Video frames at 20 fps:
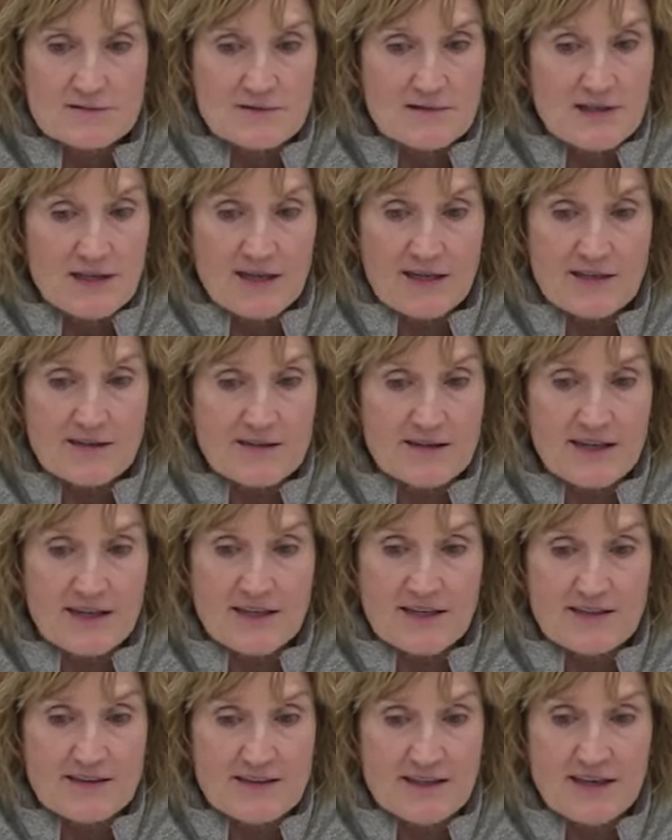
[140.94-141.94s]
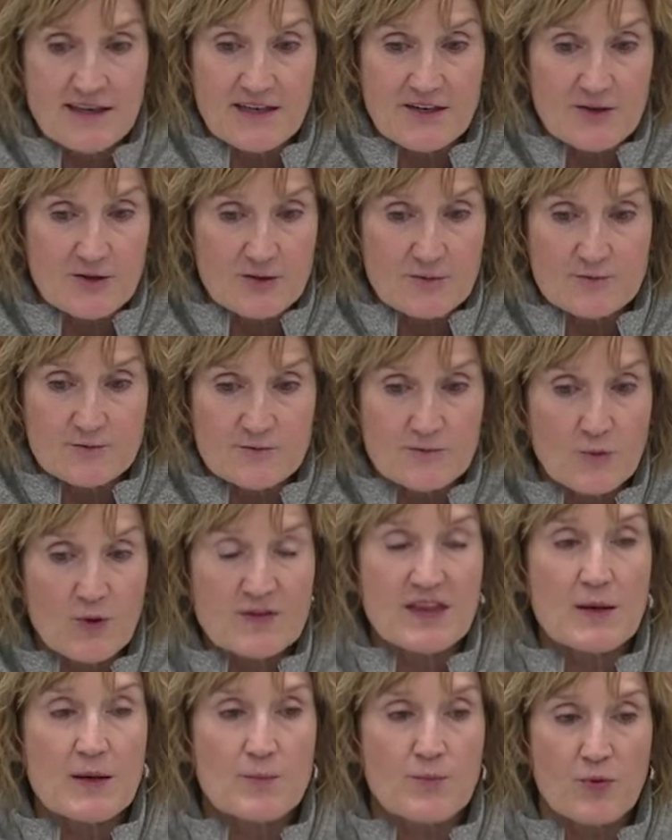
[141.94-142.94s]
they they they are
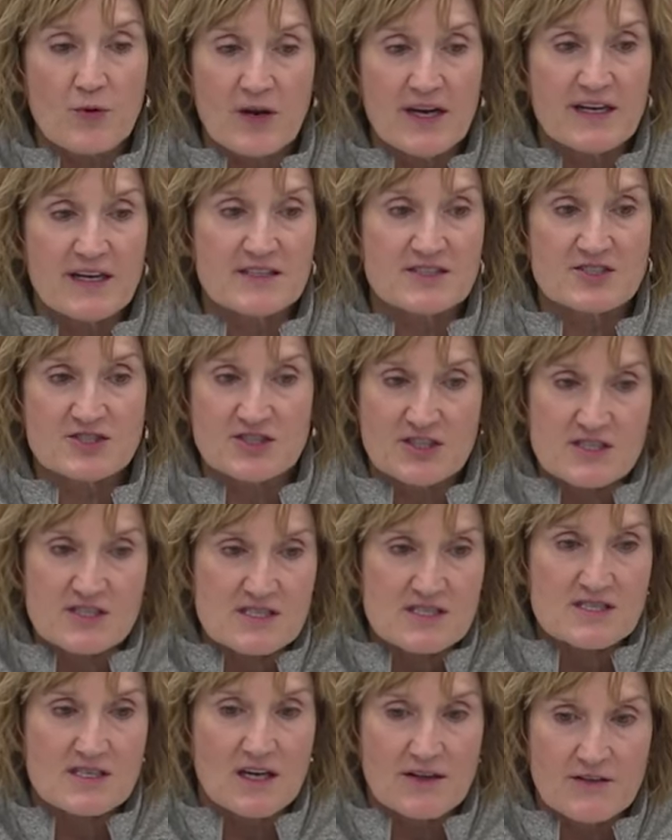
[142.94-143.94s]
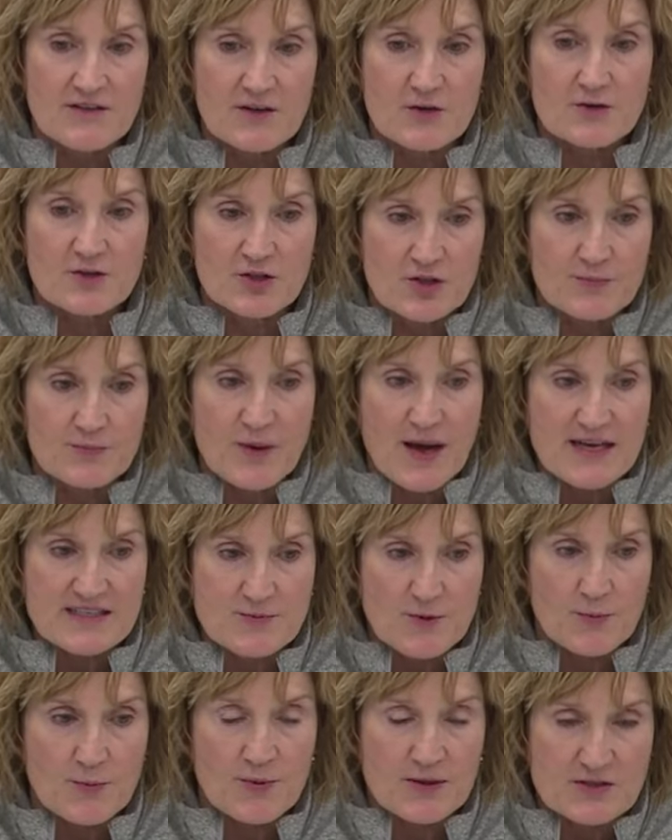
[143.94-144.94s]
what they bring is just uh, they're good
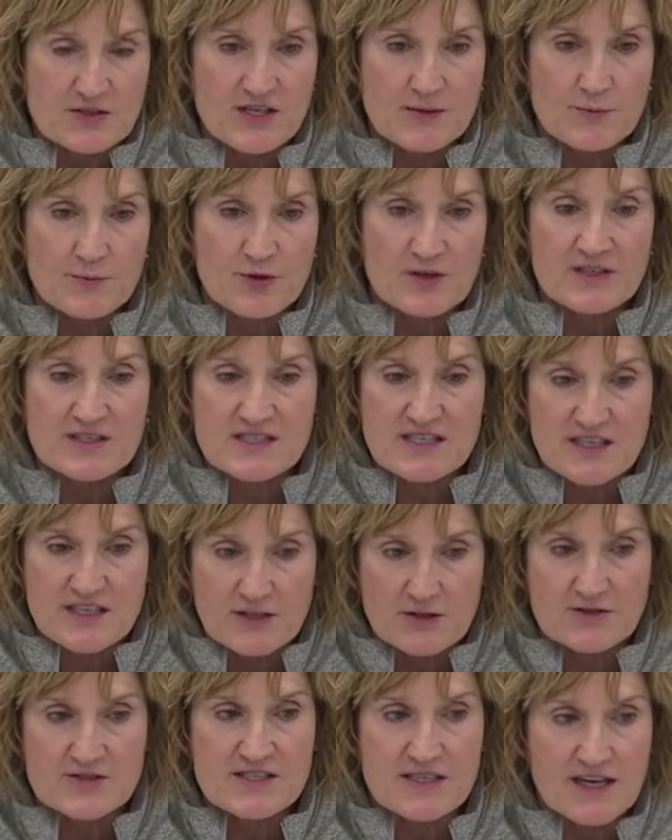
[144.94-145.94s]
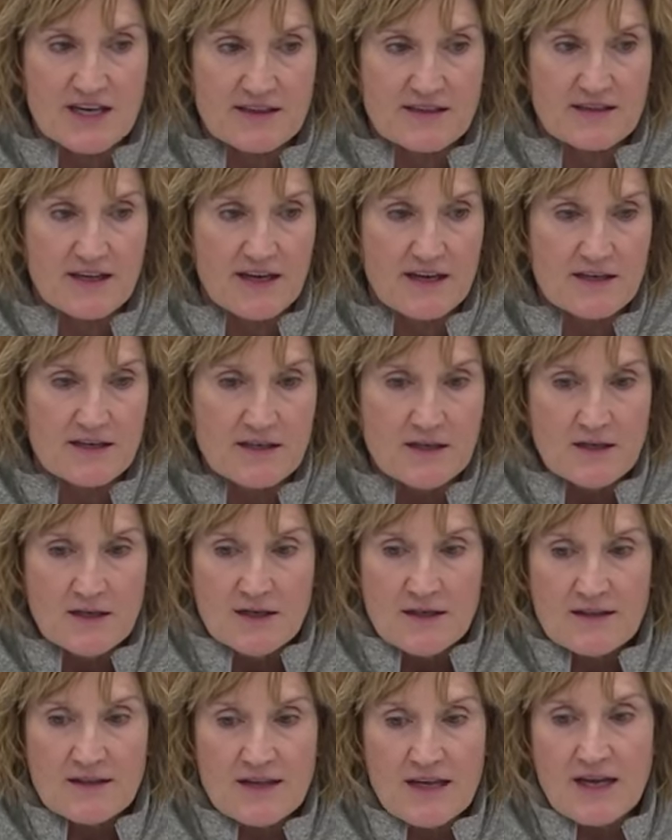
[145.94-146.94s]
basketball players. They bring a skill set that
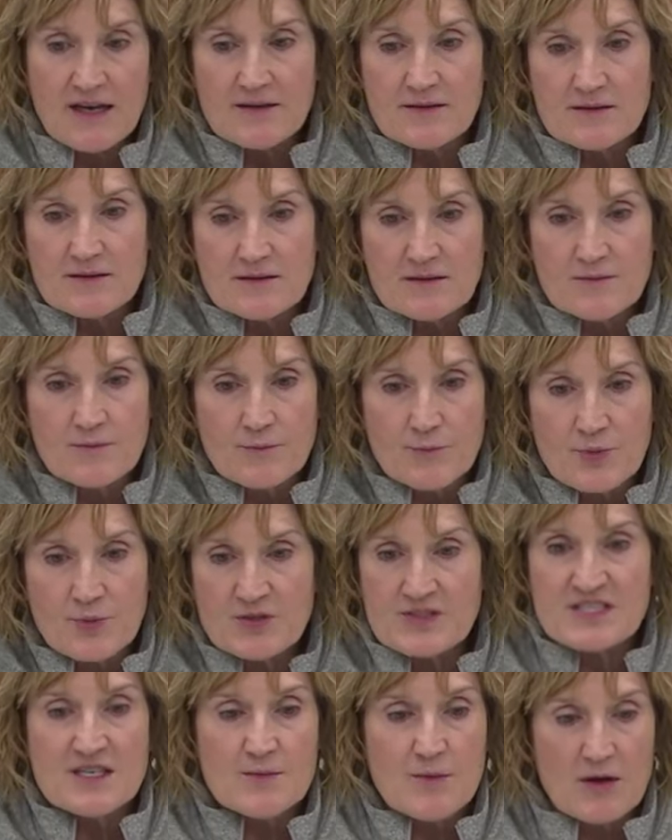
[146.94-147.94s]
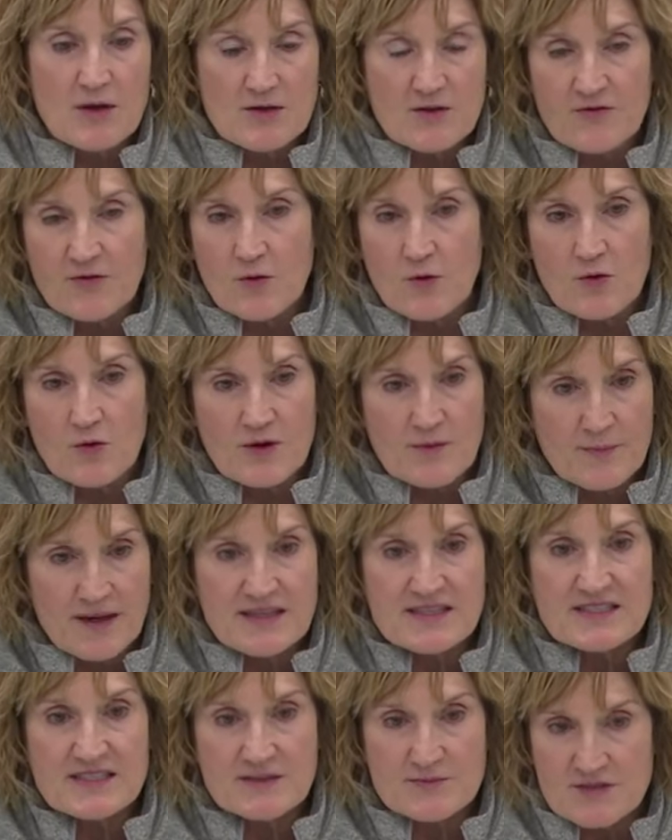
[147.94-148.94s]
that puts them on the floor and
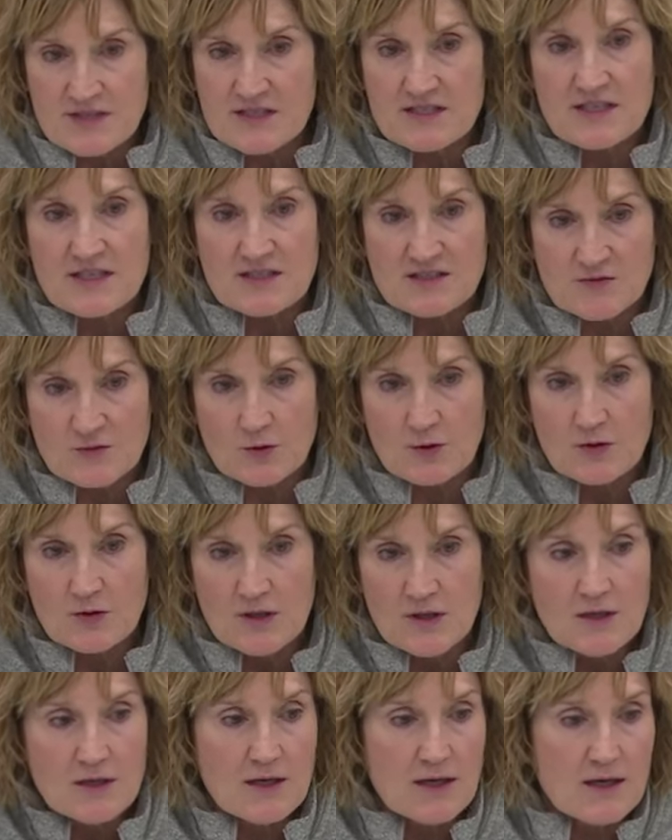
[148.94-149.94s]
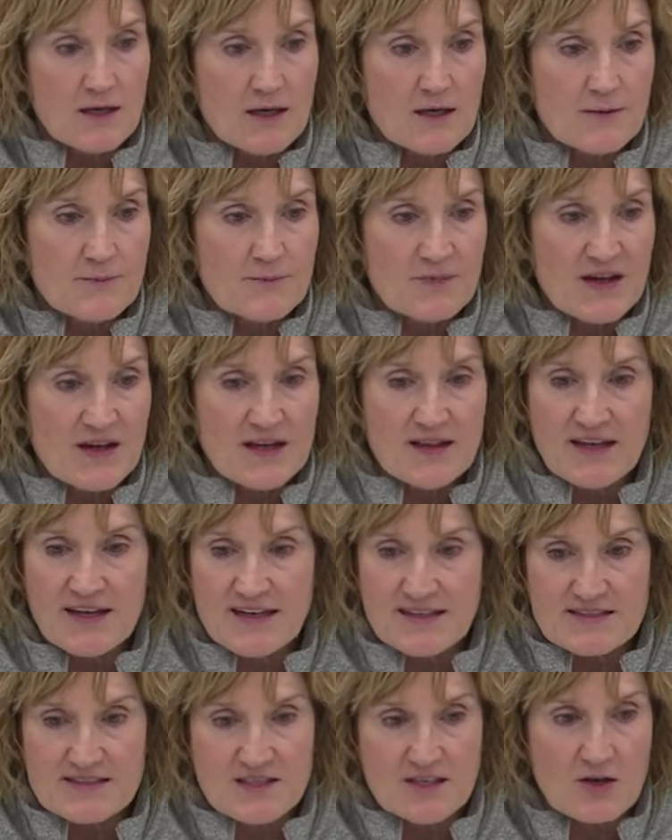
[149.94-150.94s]
makes them successful. Um, La
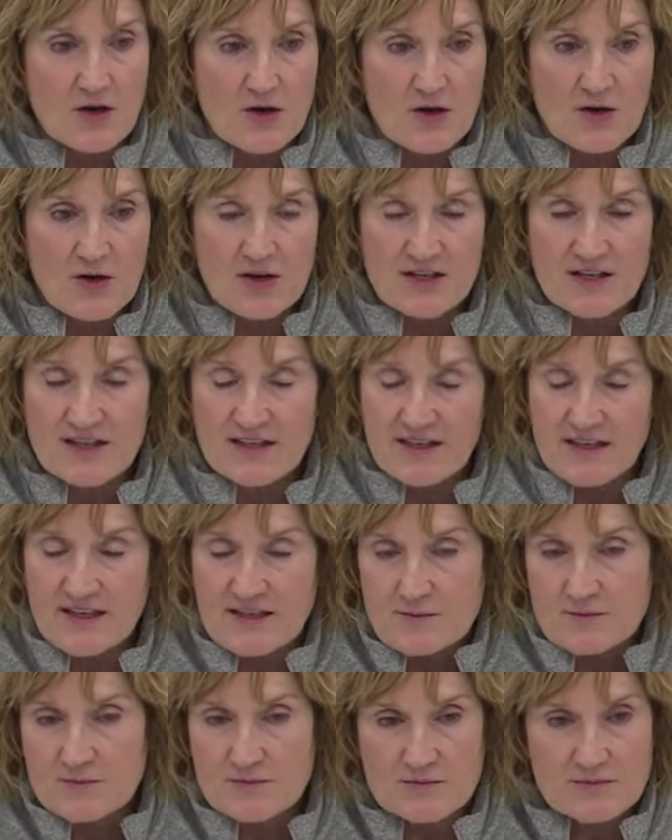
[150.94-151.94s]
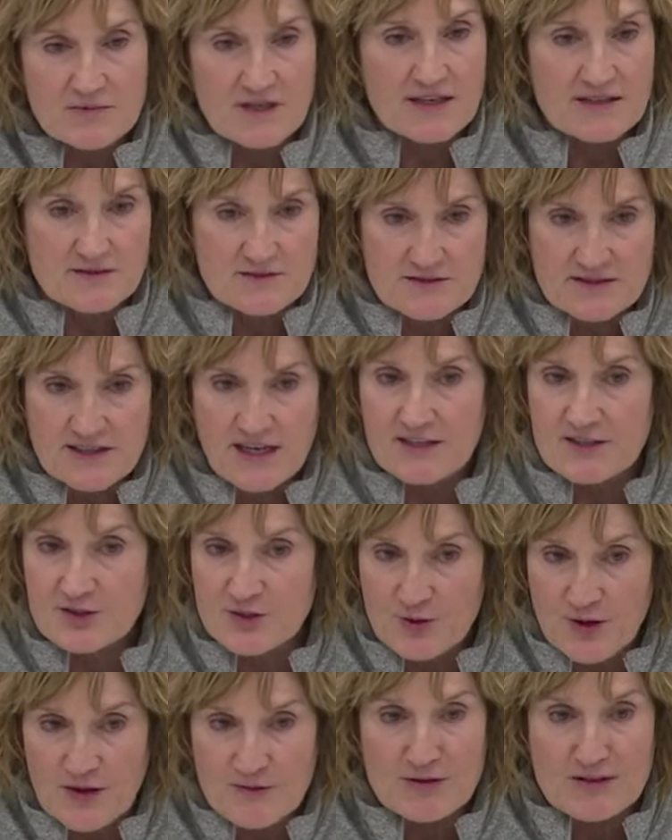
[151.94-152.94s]
is a guard that can can kind of
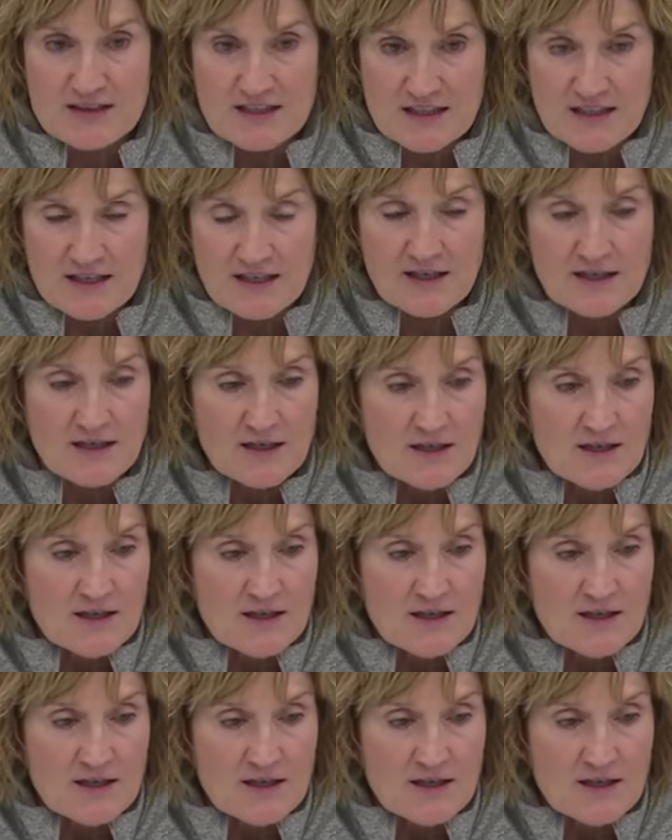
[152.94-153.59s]
do everything.